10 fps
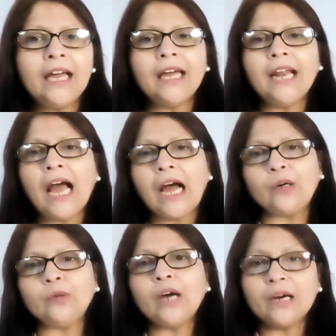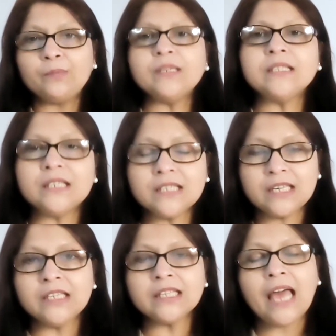and how her business
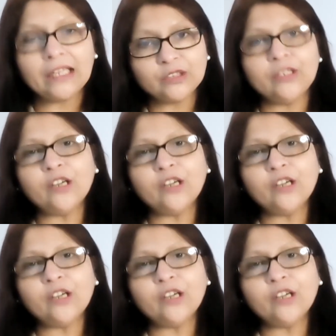is actually